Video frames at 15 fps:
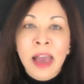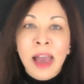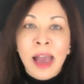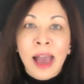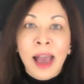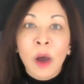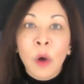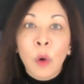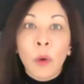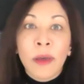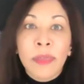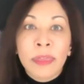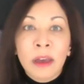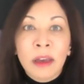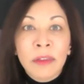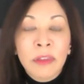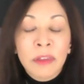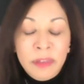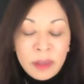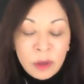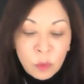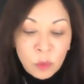Oh, and the other
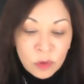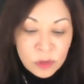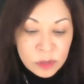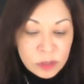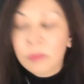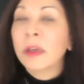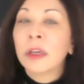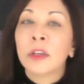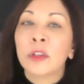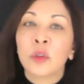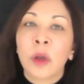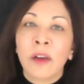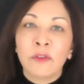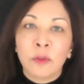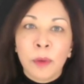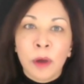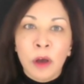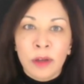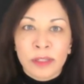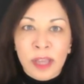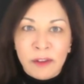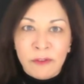thing was, because you have to
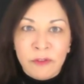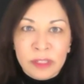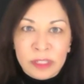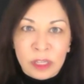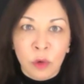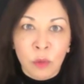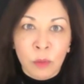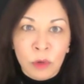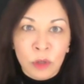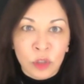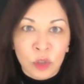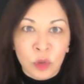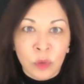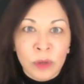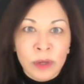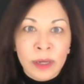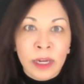pass every single module